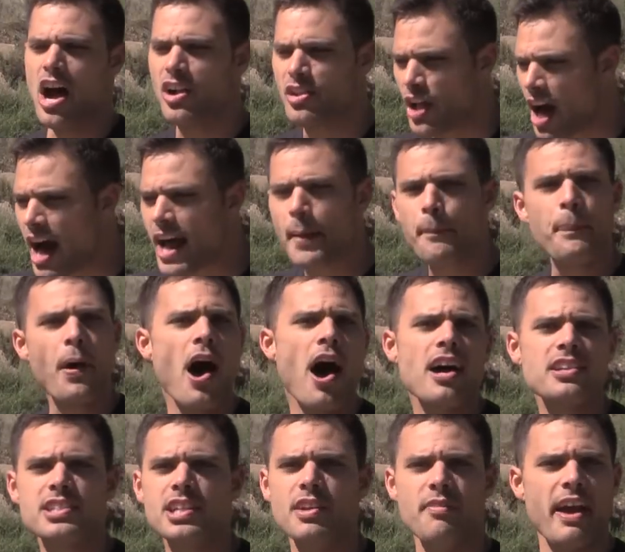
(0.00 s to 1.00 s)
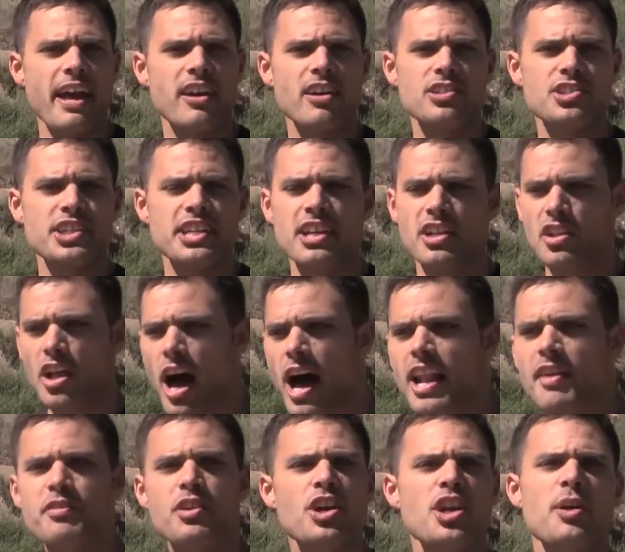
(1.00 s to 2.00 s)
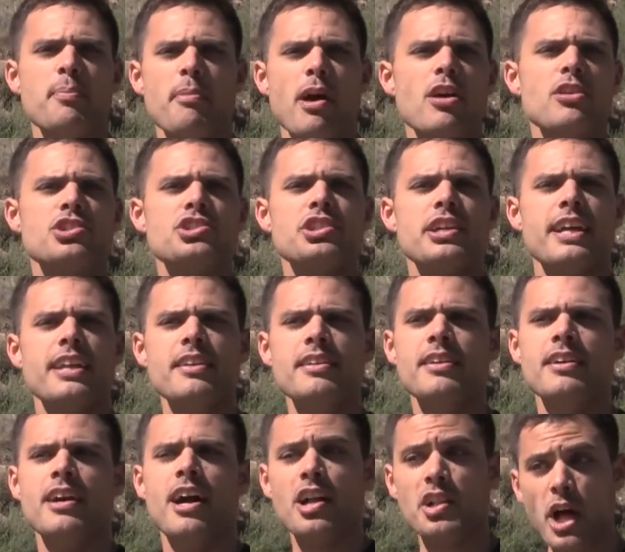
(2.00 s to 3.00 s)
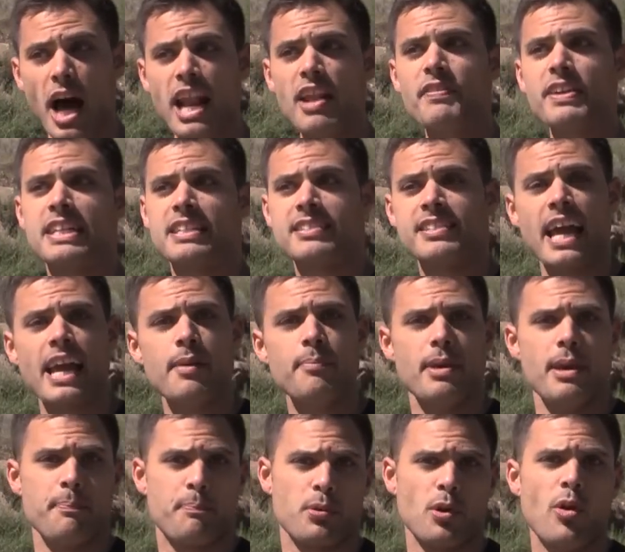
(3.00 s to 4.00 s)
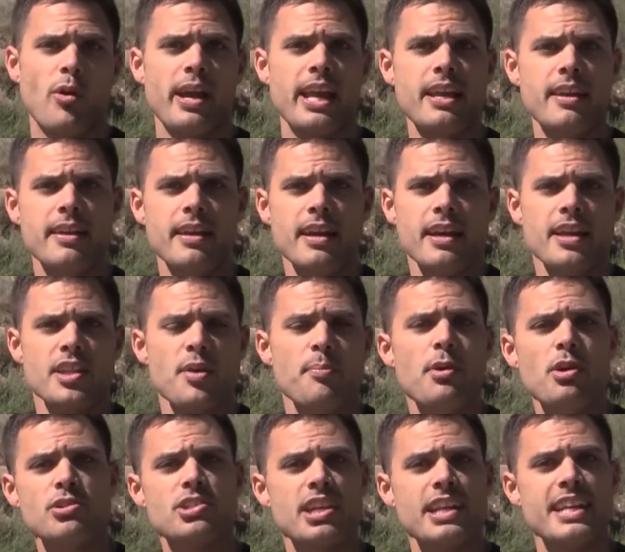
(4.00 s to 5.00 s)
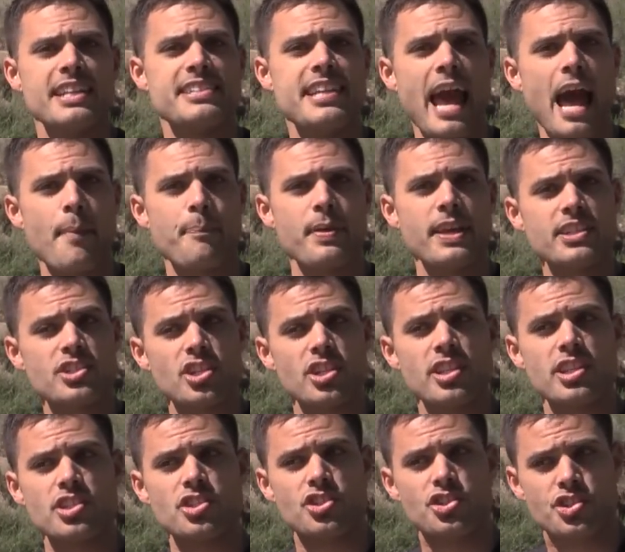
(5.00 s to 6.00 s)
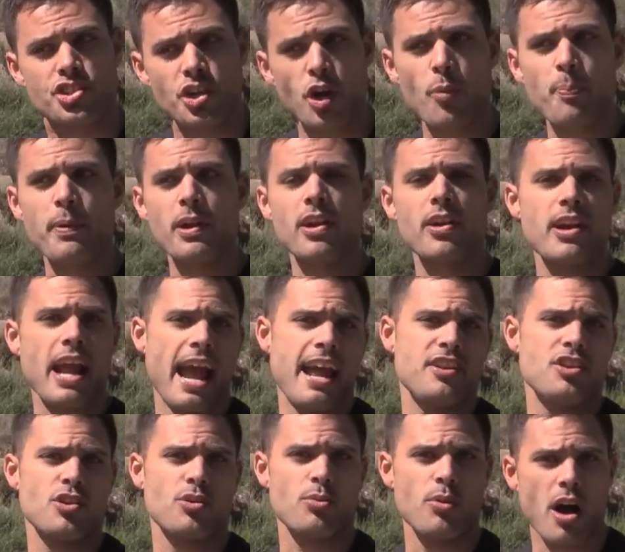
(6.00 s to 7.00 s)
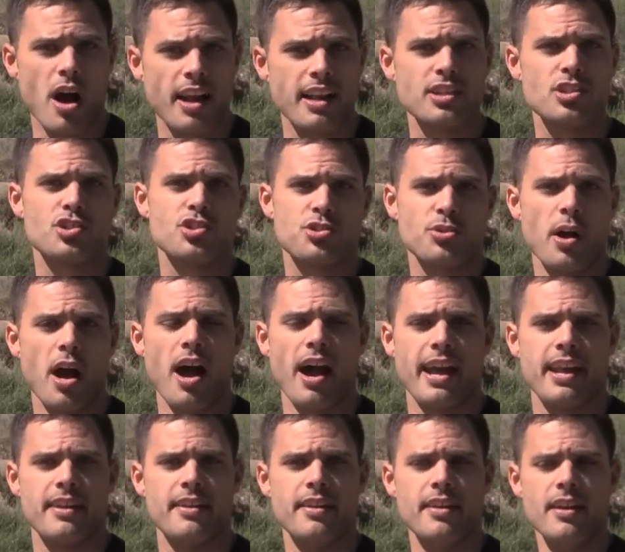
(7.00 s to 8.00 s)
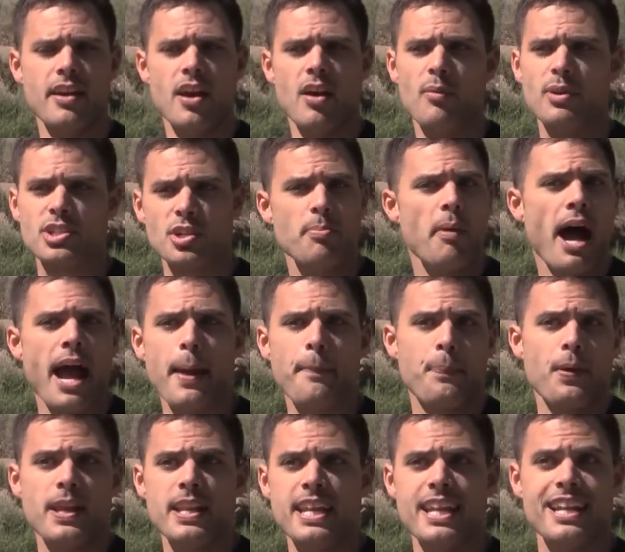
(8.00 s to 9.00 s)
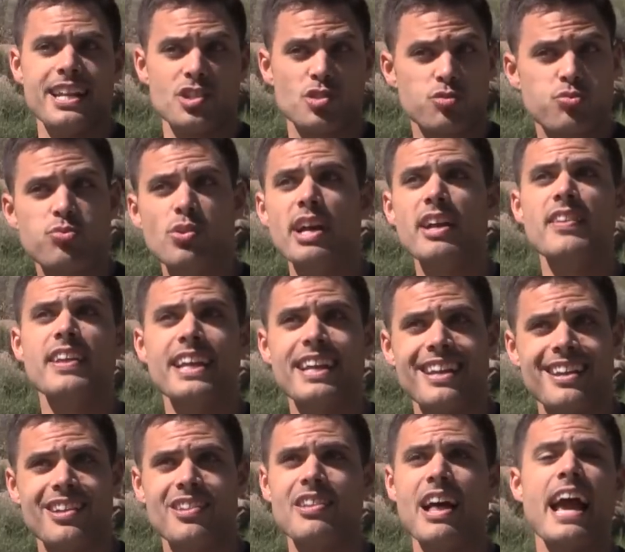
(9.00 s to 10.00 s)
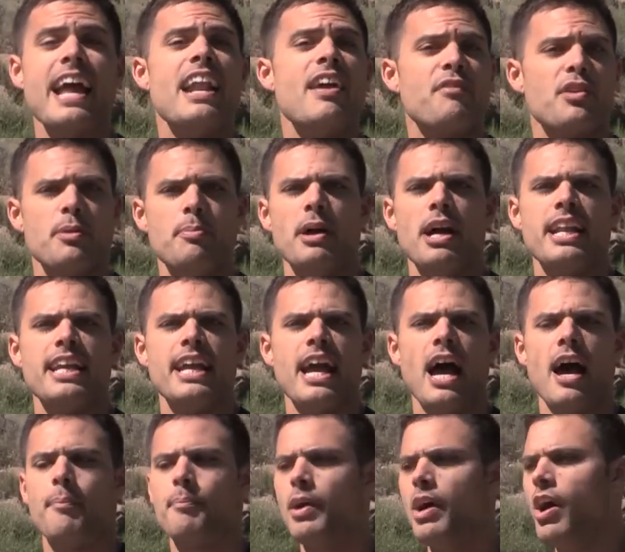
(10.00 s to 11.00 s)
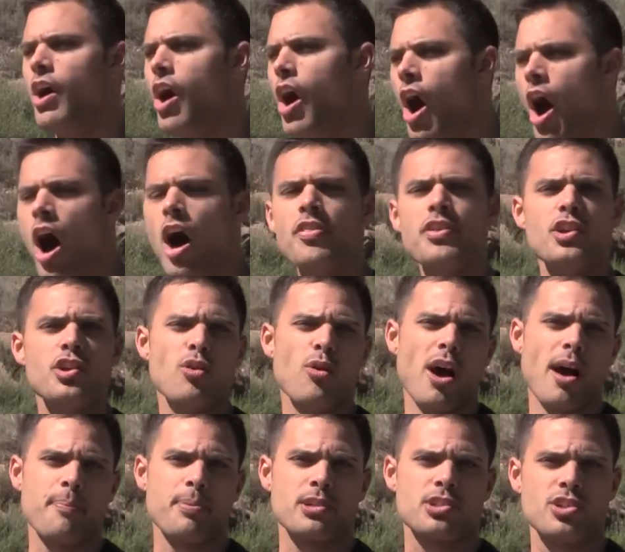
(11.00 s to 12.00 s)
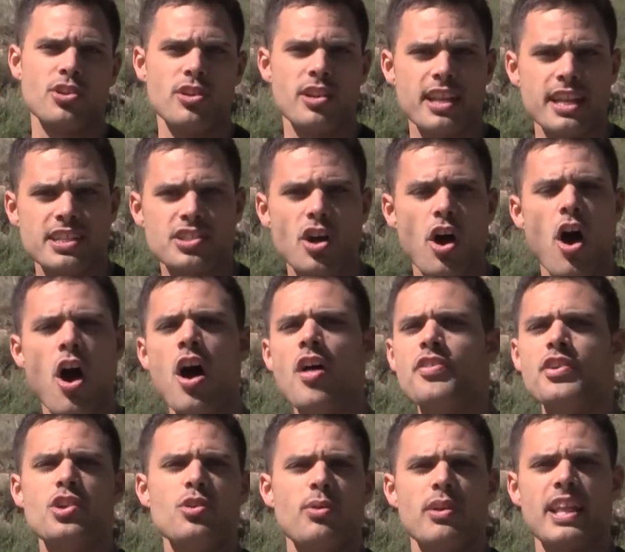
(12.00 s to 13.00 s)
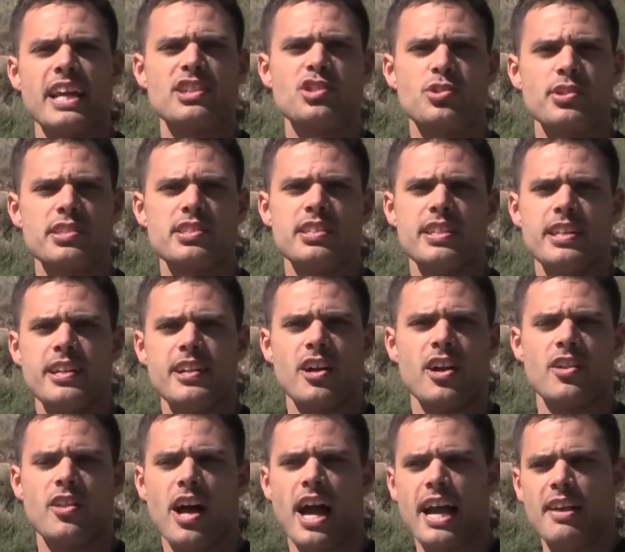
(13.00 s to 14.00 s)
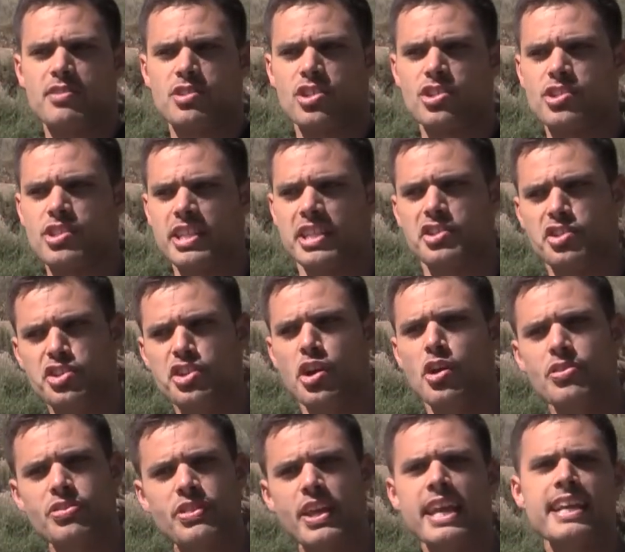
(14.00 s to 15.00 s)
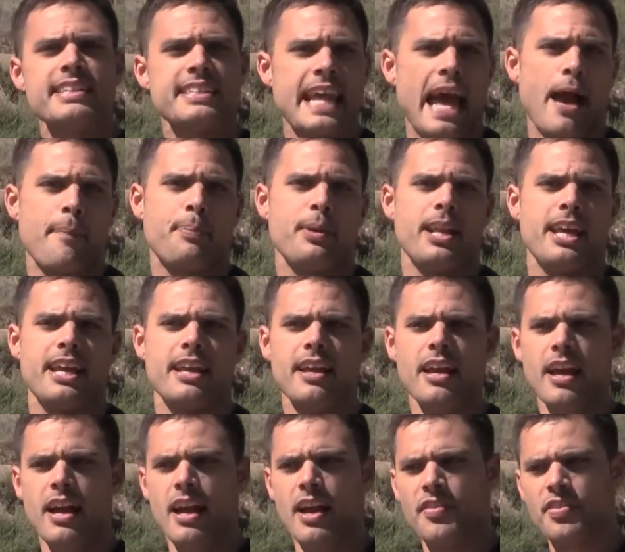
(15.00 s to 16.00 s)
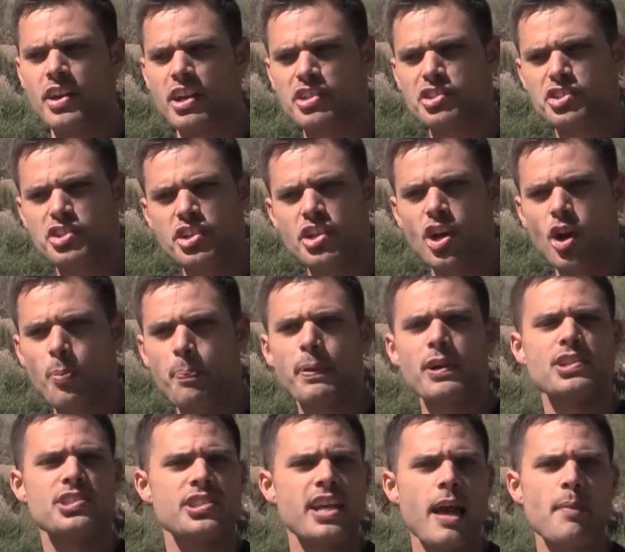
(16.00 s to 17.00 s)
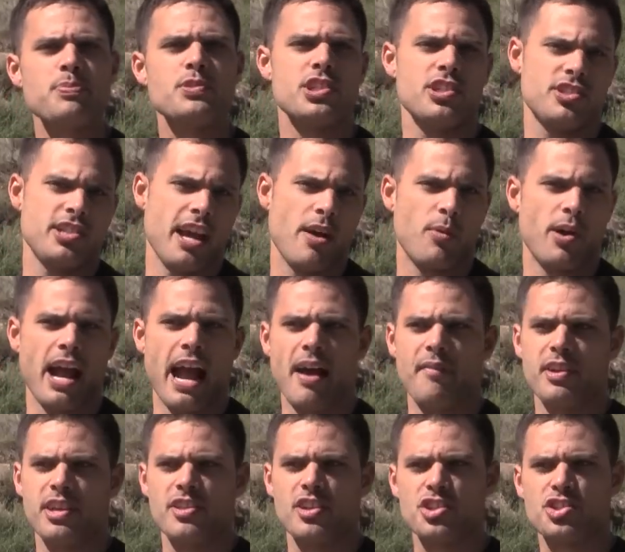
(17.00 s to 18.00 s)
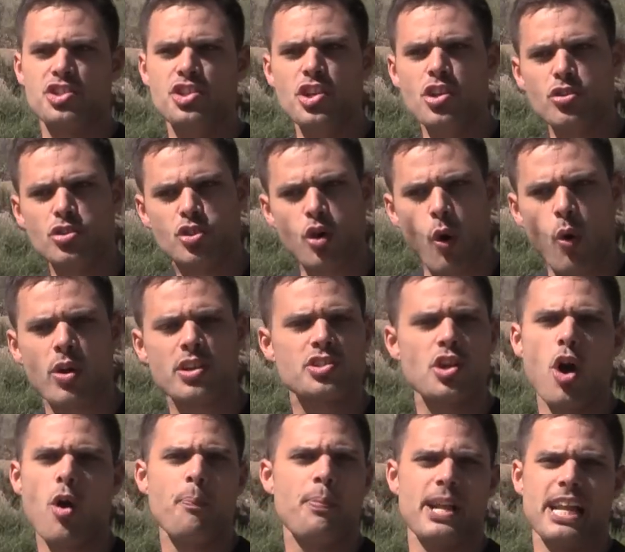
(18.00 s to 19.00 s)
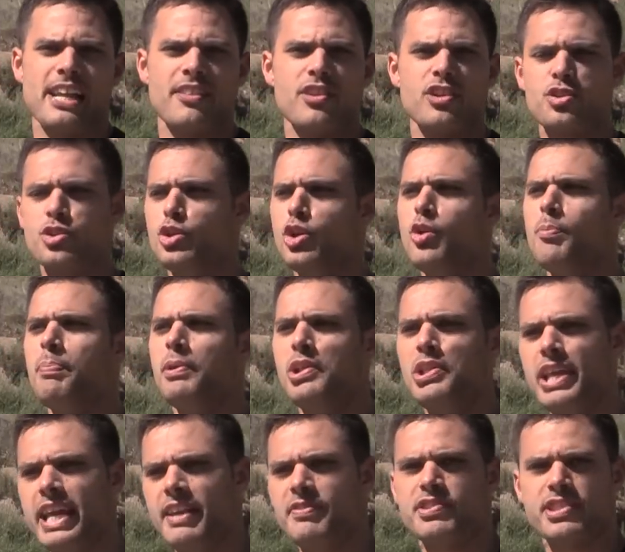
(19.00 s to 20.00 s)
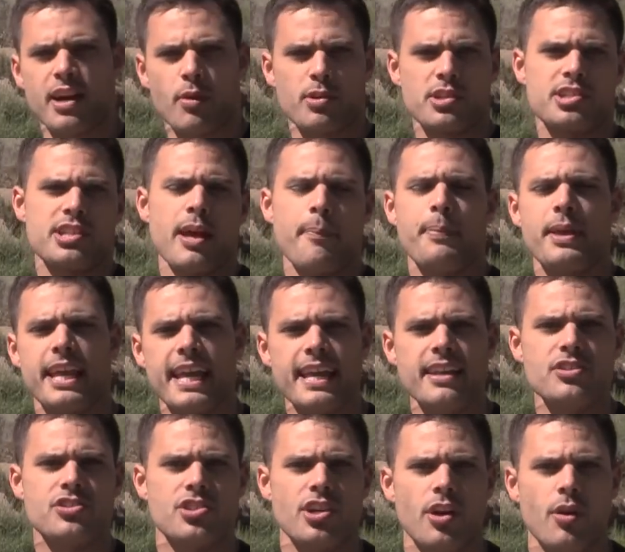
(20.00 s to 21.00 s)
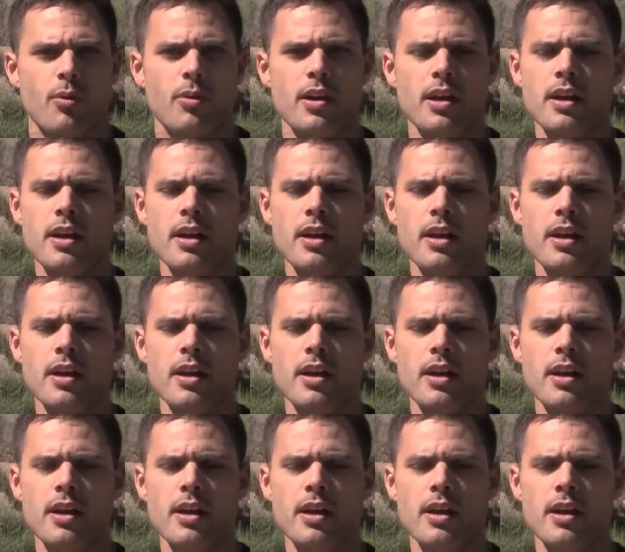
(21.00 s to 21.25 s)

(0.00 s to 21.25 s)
A lot of positive energy, a lot of good emotion, a lot of excitement brewing. The moon's gonna tap into this Jupiter and Uranus trine which in my opinion is really going to light everybody up. All the new opportunities, all the new electricity in our lives, there's these new things happening. There's new perceptions that we're having, there's new doors opening, there's new beliefs that we're stepping into.